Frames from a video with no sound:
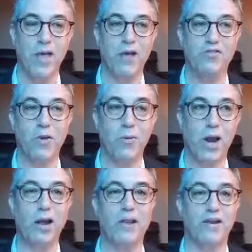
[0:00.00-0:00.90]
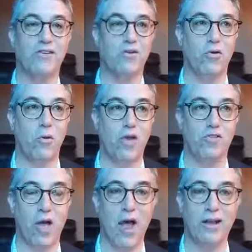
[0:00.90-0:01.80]
So what I like to do is
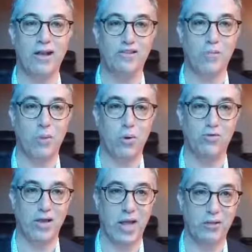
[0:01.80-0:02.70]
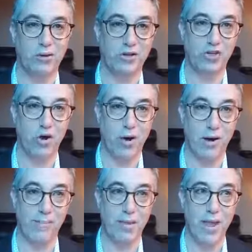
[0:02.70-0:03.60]
I like to put together a
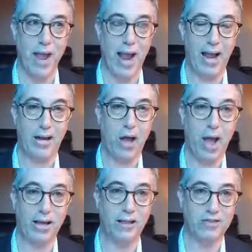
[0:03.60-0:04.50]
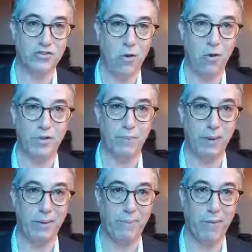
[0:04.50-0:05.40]
chart and I list all the
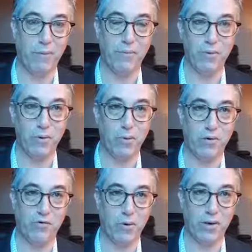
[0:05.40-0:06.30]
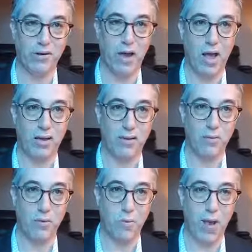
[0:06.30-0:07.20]
people who are doing, uh,
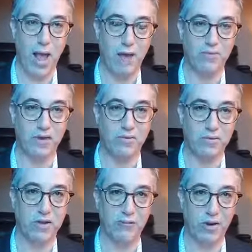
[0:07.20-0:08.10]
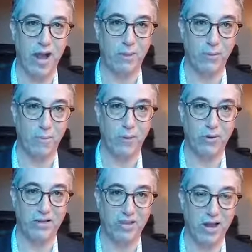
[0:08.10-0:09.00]
who have different
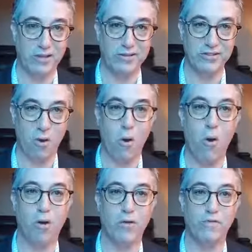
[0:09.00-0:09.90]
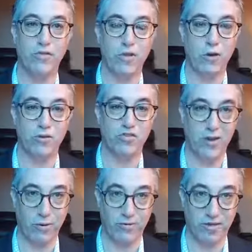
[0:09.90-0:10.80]
capabilities, and I list all of their
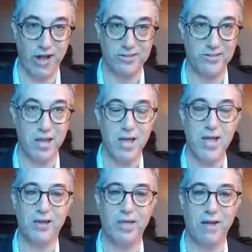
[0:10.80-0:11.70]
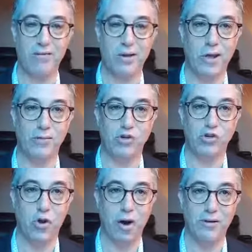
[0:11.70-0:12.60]
skill sets. They have another
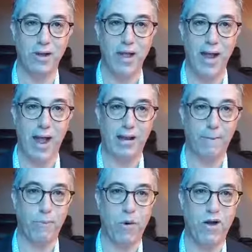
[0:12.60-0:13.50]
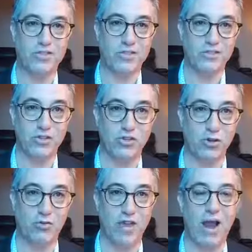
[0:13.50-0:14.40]
chart and a process that
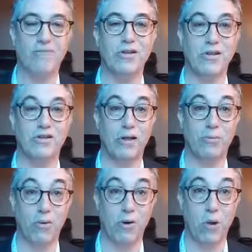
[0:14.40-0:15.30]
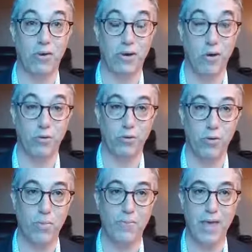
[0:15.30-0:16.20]
shows everything that we're going to go
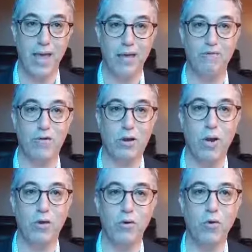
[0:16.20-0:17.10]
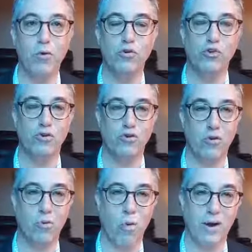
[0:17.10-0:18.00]
through and figure out who should
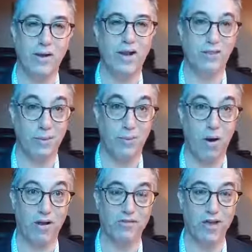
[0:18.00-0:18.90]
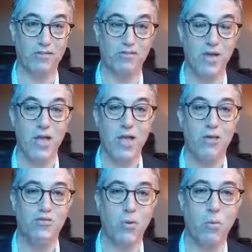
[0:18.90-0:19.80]
do what in the process.
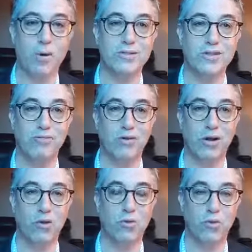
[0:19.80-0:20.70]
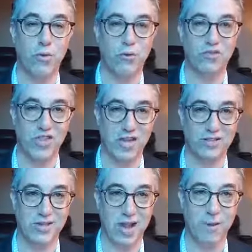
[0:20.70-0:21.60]
So once I figure those
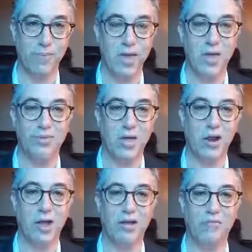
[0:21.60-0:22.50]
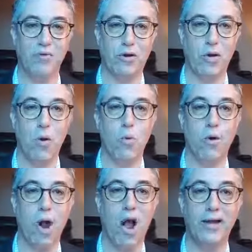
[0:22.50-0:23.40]
things out, then I can figure out
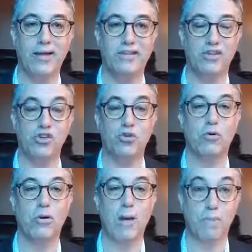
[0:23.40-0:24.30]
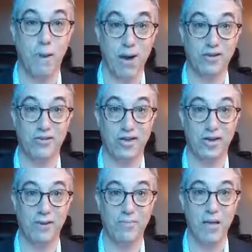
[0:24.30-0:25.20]
where I need to shore up my
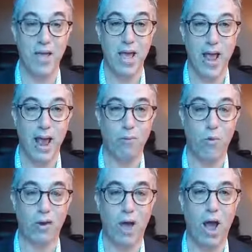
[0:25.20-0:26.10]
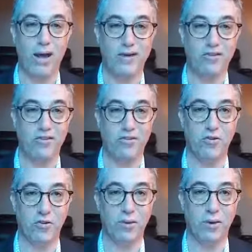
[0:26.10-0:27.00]
team and what I need to
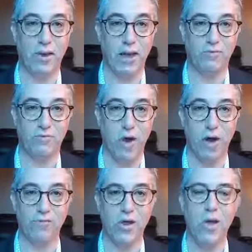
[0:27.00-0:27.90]
do to get involved.